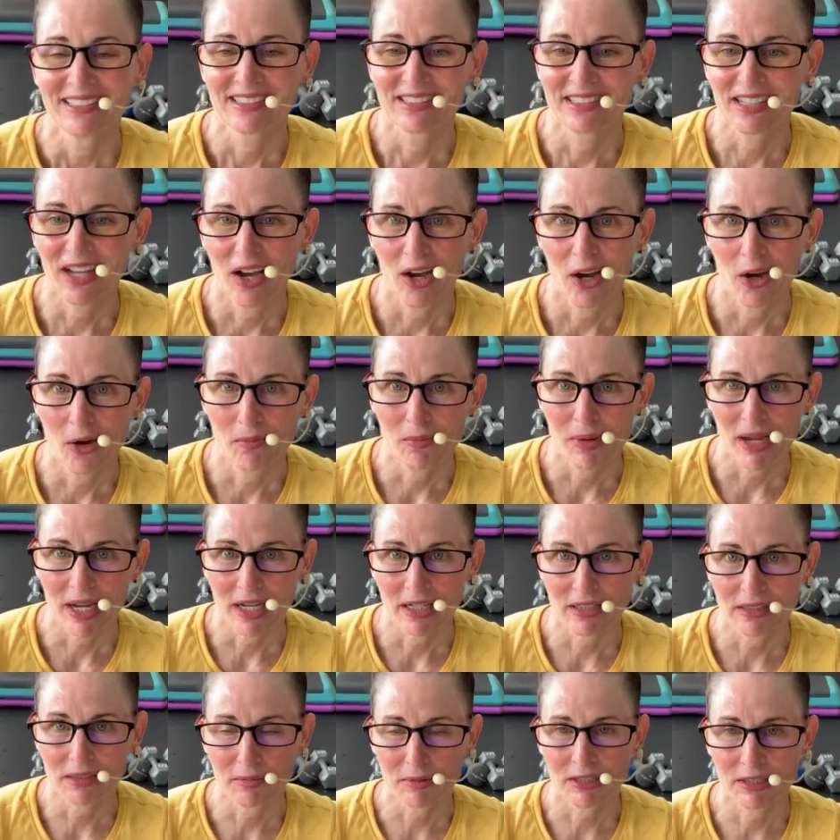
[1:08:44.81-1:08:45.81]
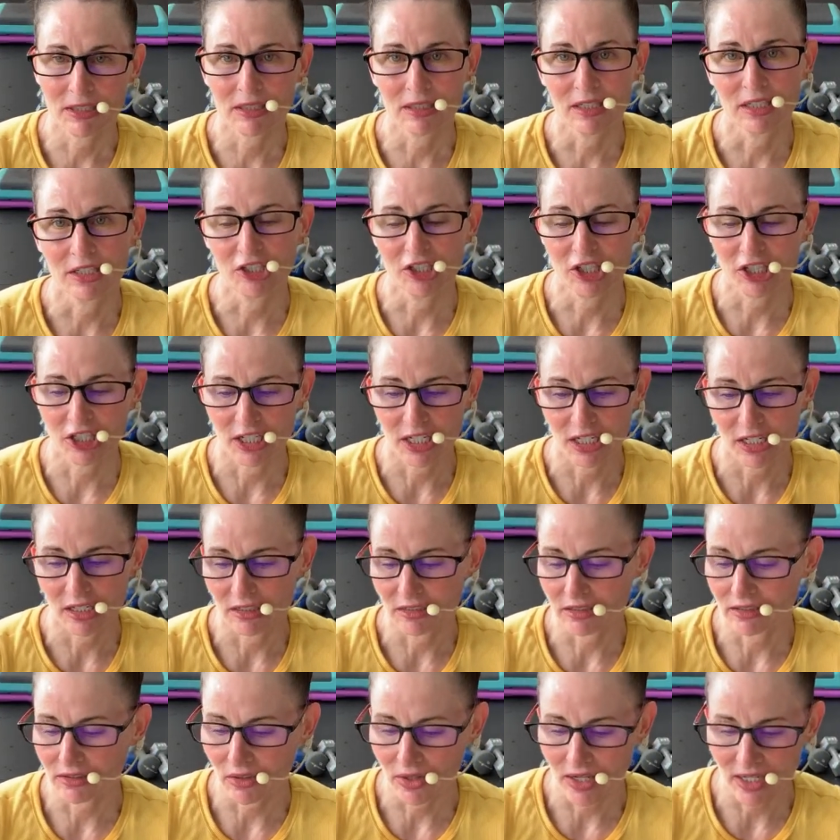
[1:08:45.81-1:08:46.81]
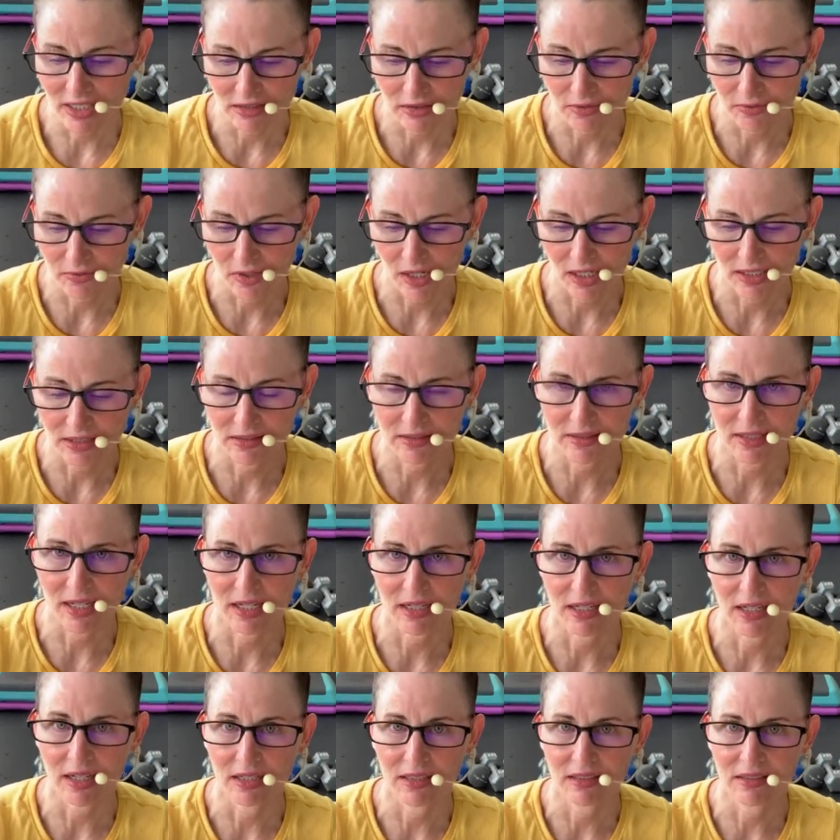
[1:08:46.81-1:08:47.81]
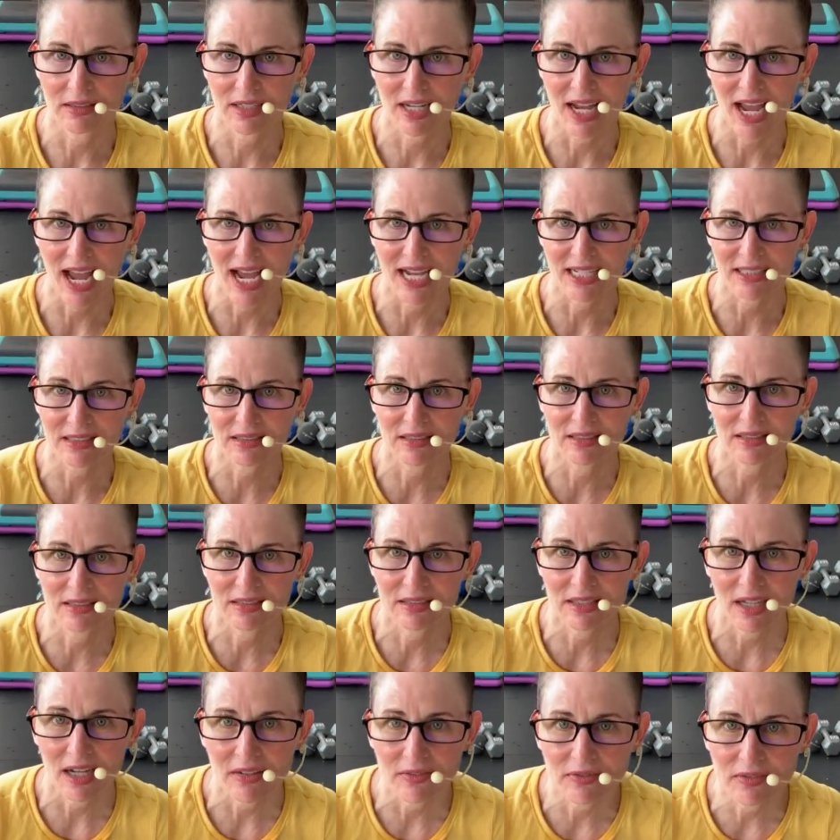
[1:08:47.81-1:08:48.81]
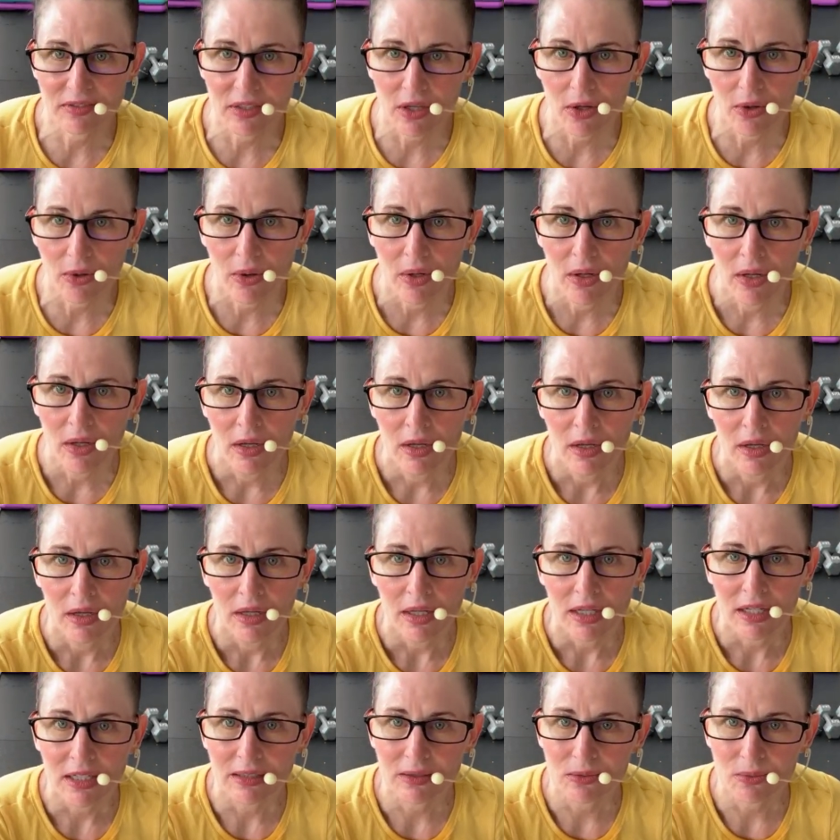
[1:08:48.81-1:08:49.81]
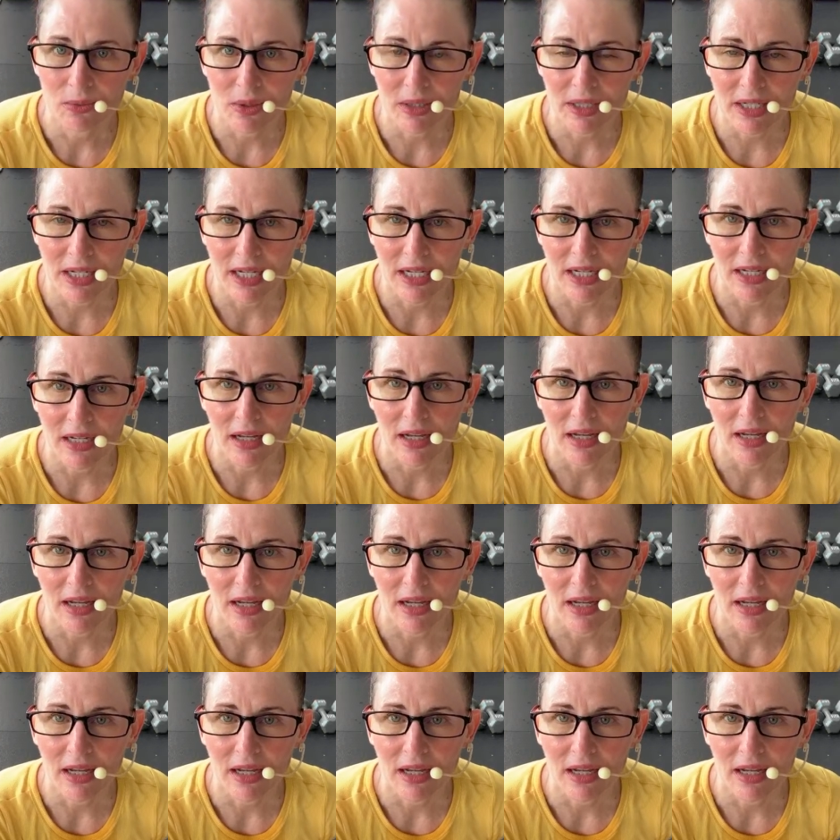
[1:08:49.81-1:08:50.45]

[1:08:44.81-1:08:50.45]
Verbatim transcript: So my husband's an engineer, so he has friends that can cast stuff, so he's working.